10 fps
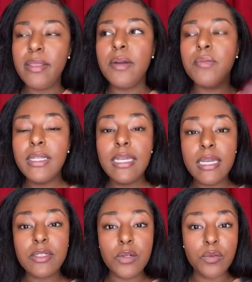but there
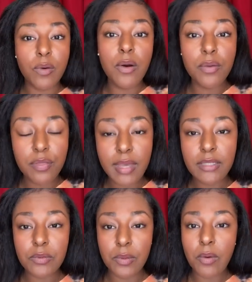really is growth
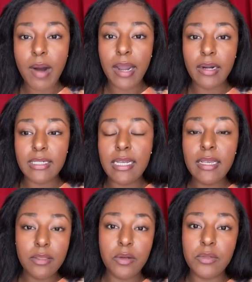that's required to
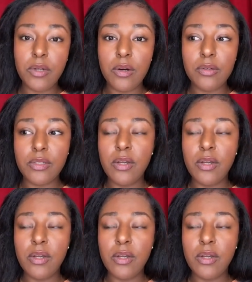hit those goals.